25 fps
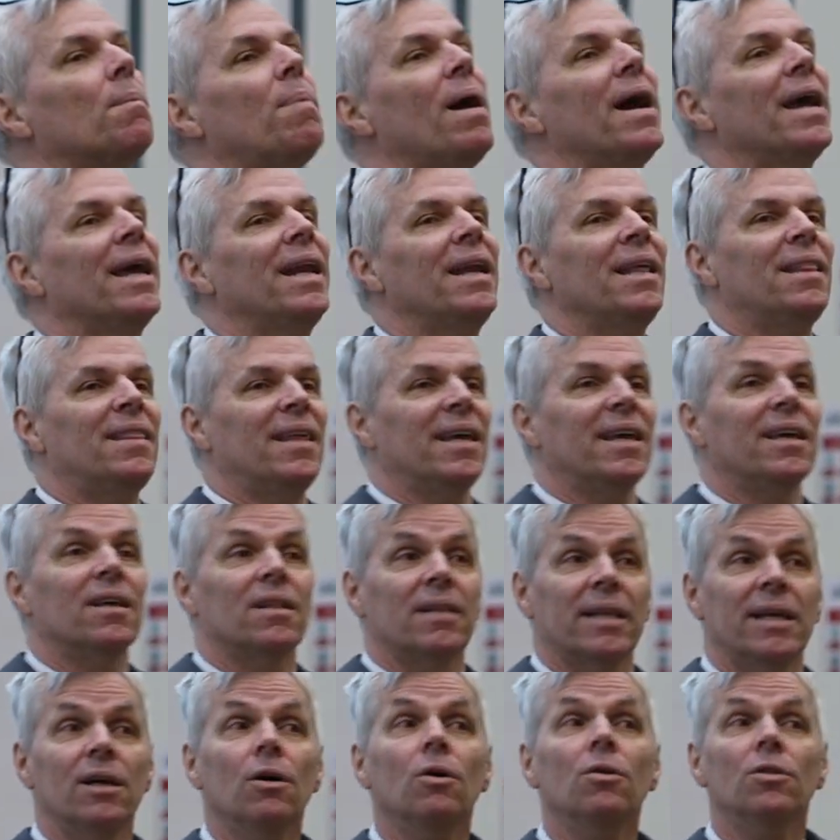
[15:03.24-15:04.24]
to buy anything
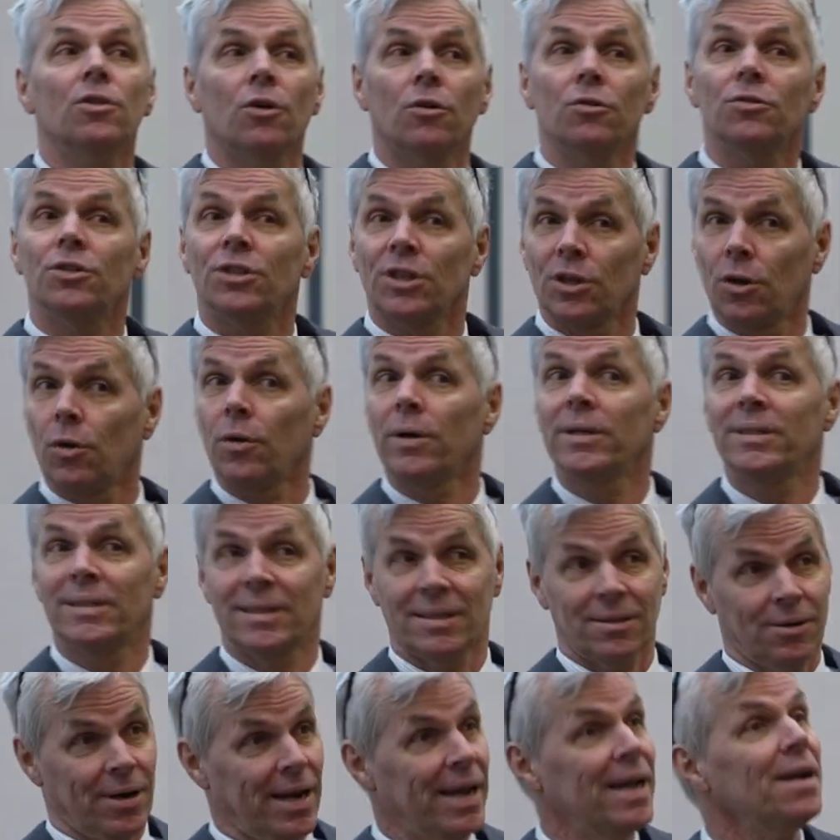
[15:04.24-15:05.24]
illegal, notes and coins
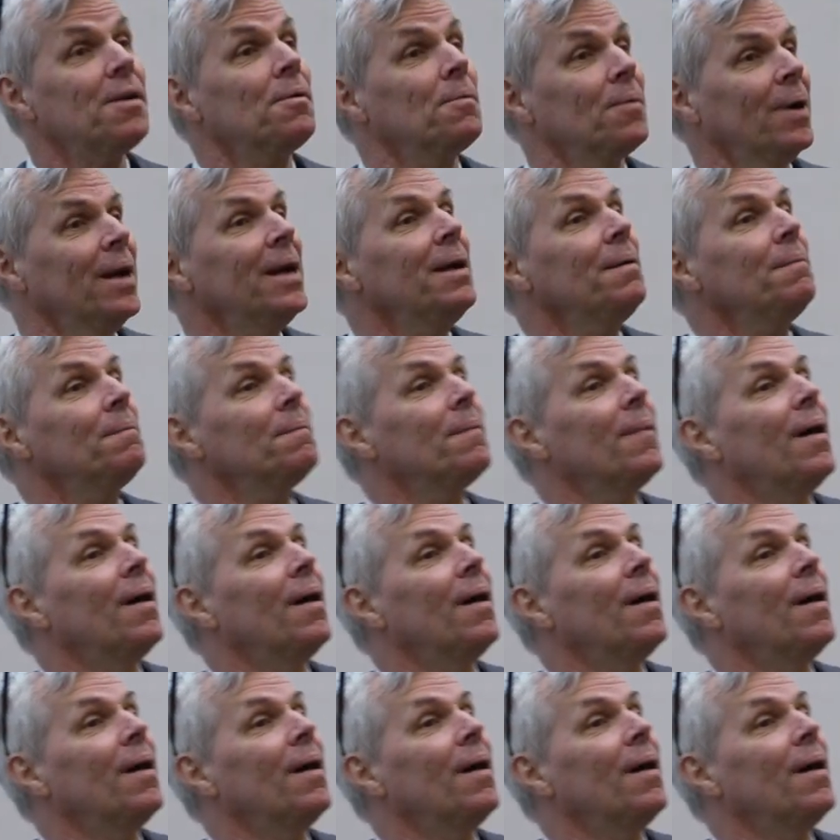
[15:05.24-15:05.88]
are king, right?